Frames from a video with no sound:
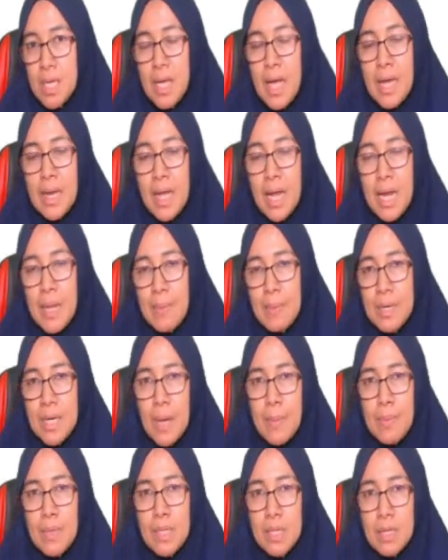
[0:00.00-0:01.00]
and element
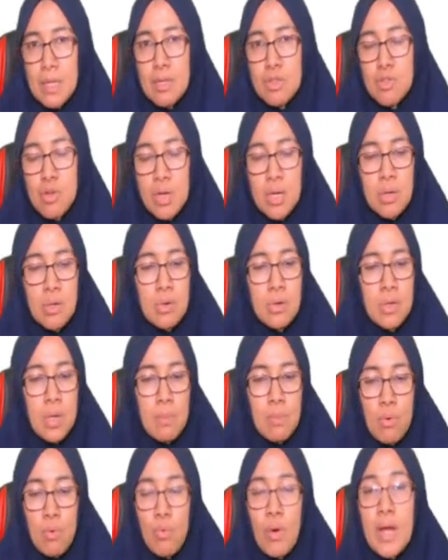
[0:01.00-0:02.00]
number 3 joining node
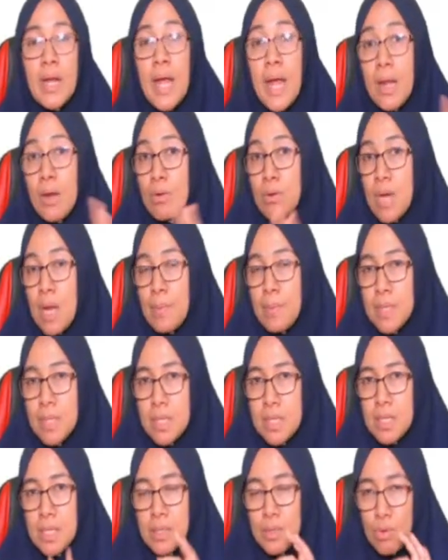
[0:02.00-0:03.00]
number 1 and node number
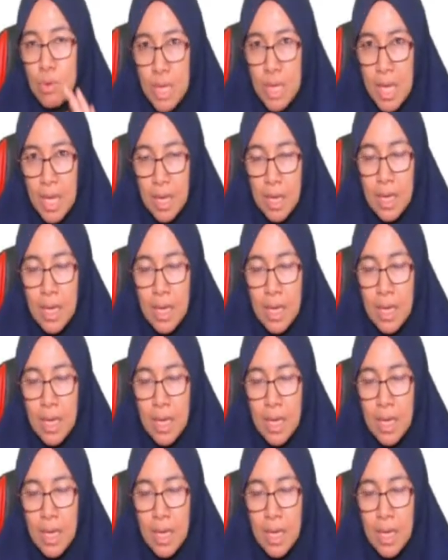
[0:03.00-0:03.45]
3. Okay.